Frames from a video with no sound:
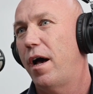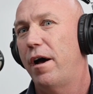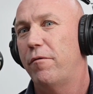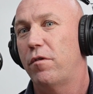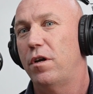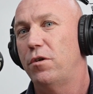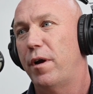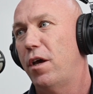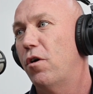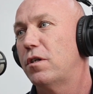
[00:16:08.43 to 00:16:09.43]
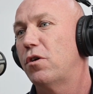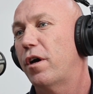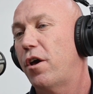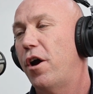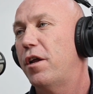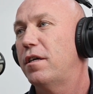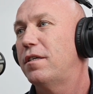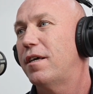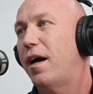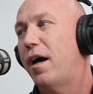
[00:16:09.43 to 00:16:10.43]
if we've got to do any on-site
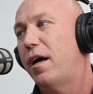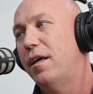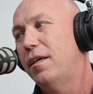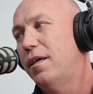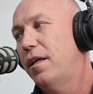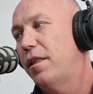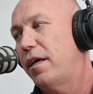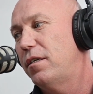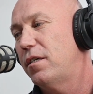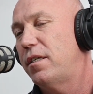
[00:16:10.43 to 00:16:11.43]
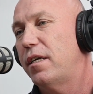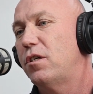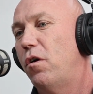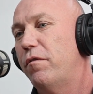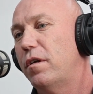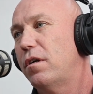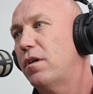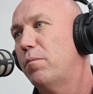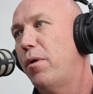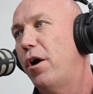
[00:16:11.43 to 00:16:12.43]
coatings, that solvent
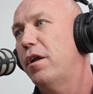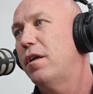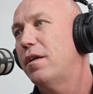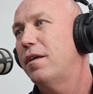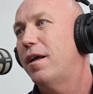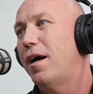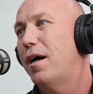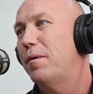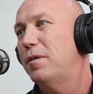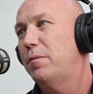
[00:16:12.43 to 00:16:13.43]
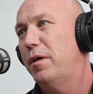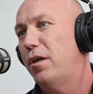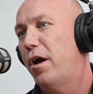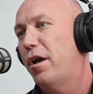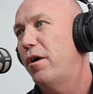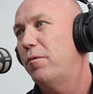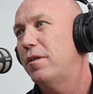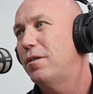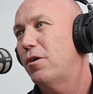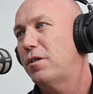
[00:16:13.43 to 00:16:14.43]
component is a big no-no
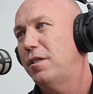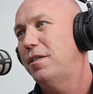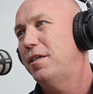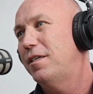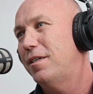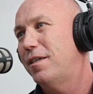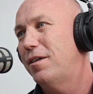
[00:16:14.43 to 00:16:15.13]
with toxicities and